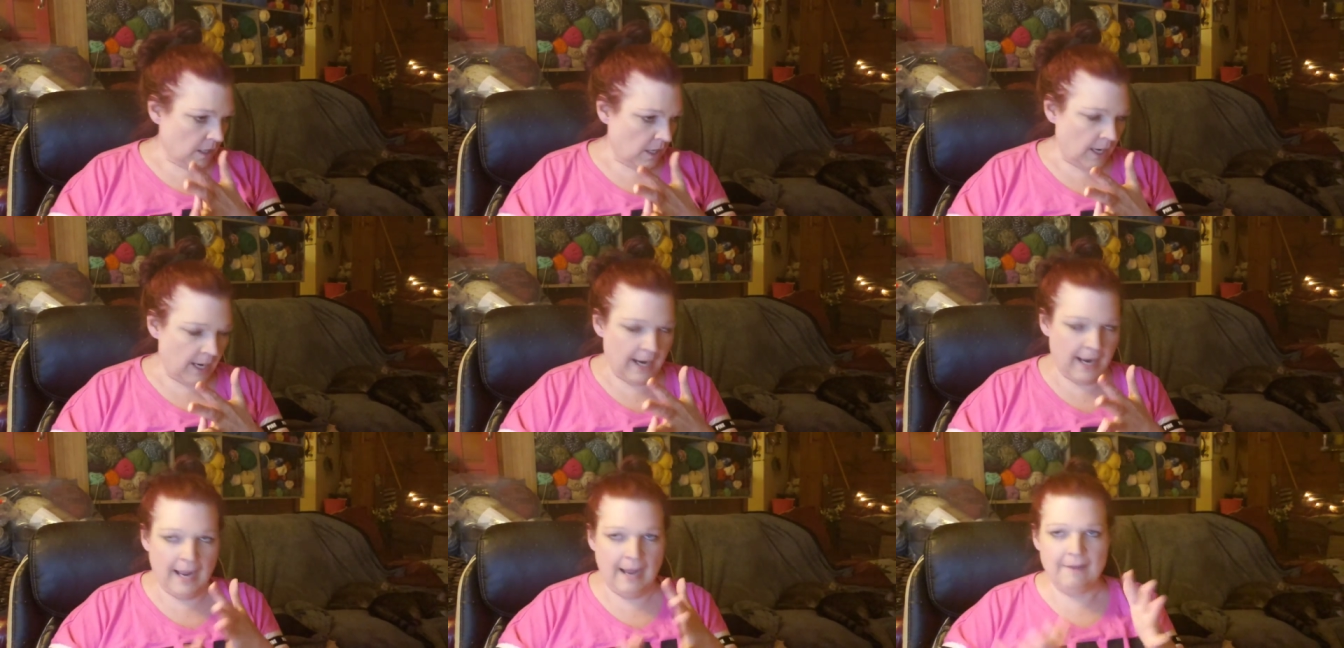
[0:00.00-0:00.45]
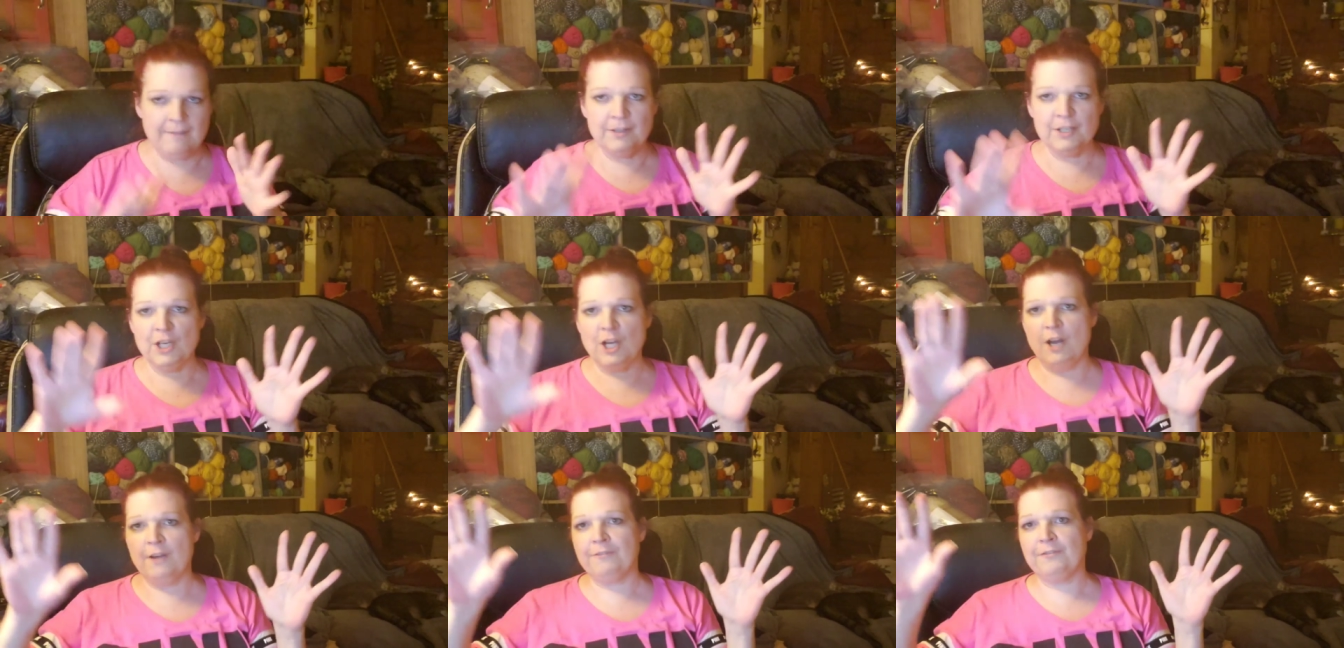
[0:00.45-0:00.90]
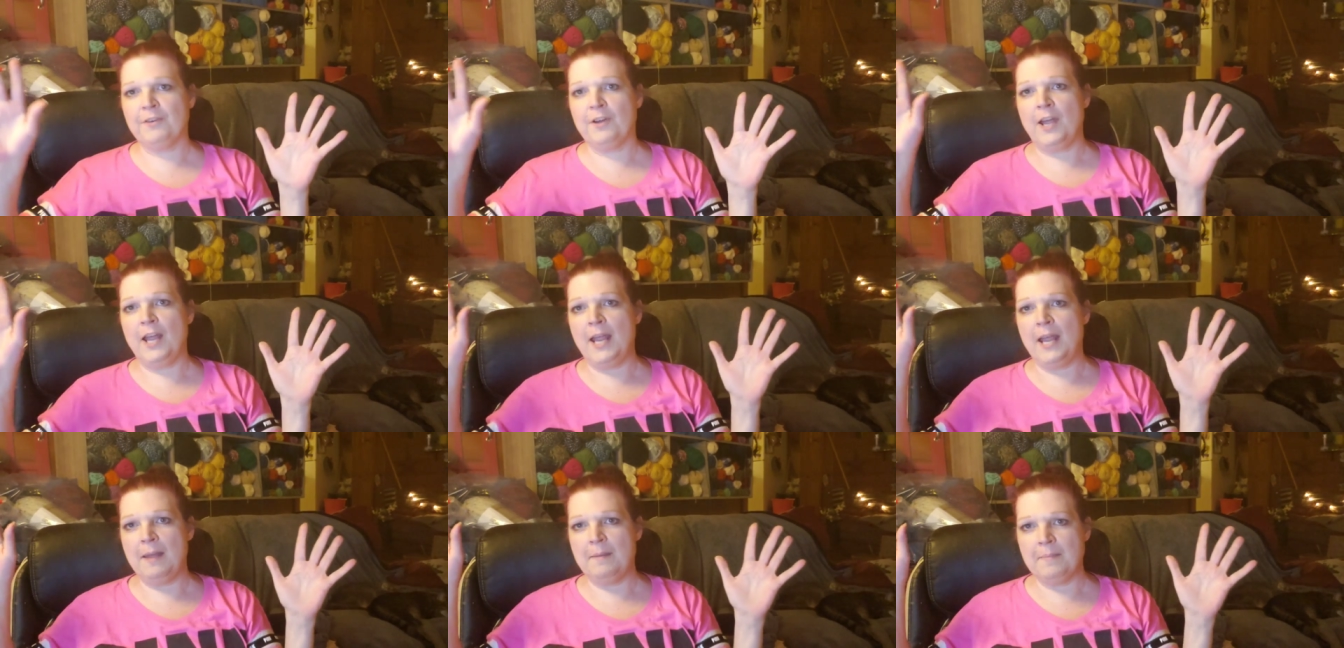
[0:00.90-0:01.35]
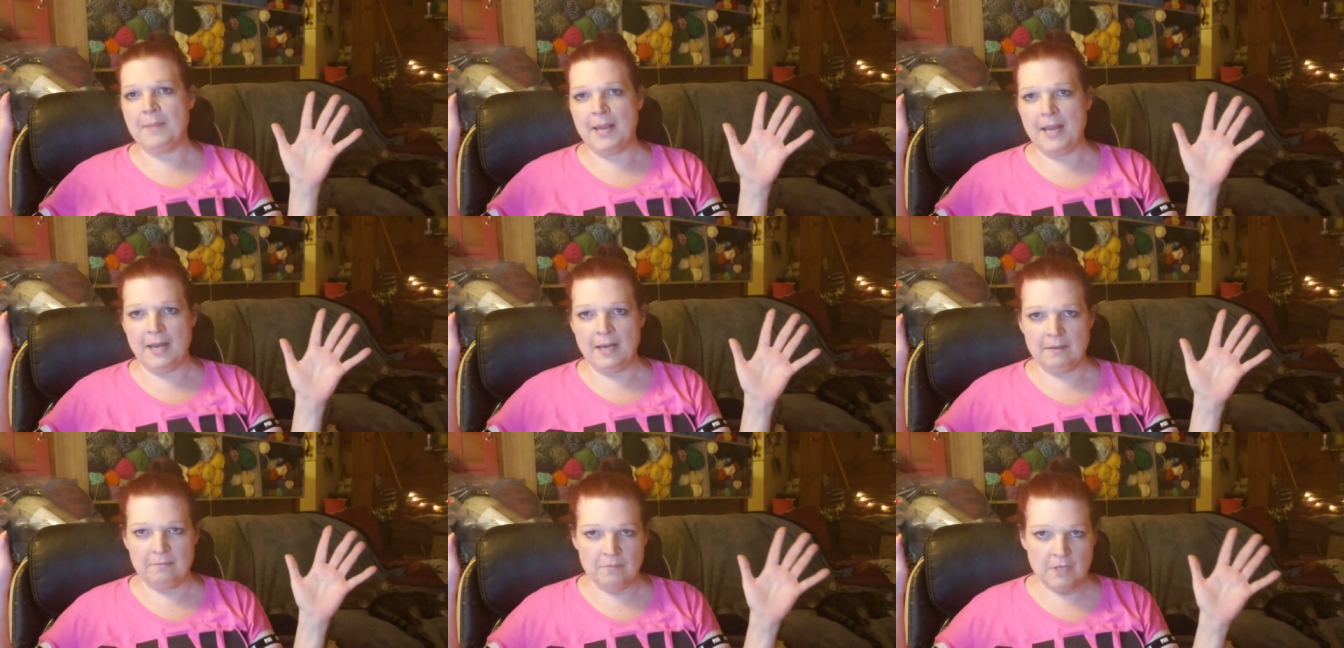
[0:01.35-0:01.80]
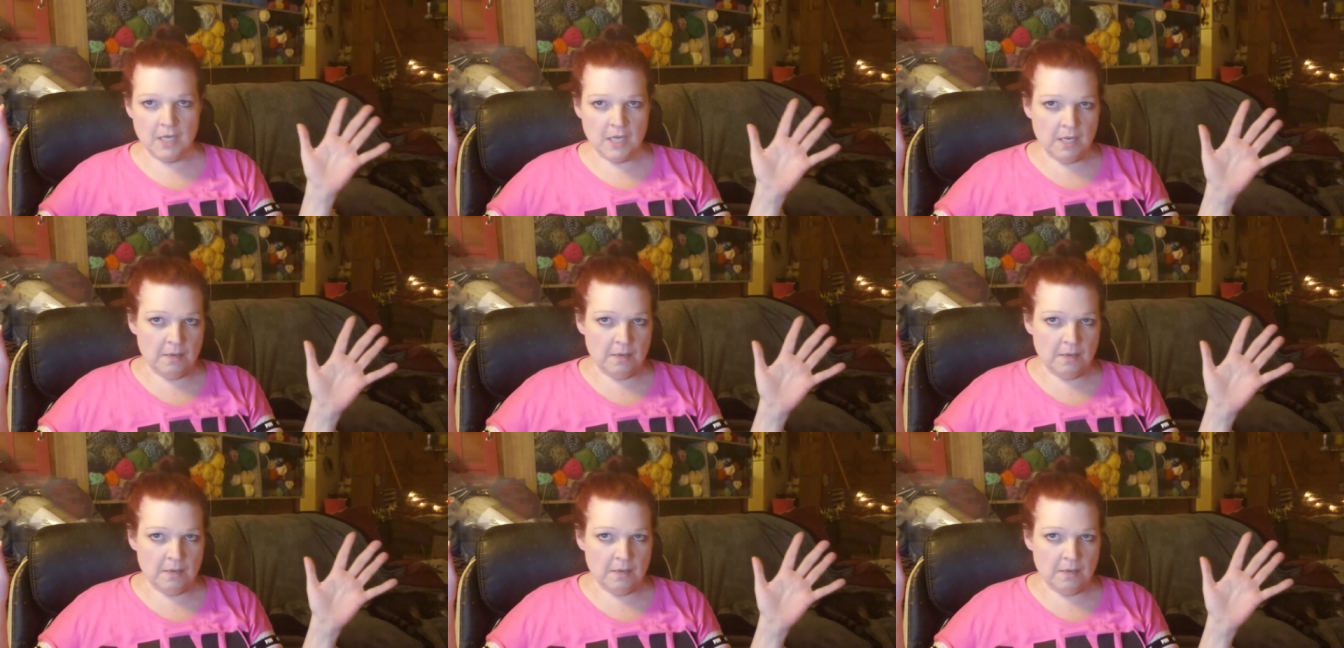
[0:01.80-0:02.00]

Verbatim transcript: I have enough for handmade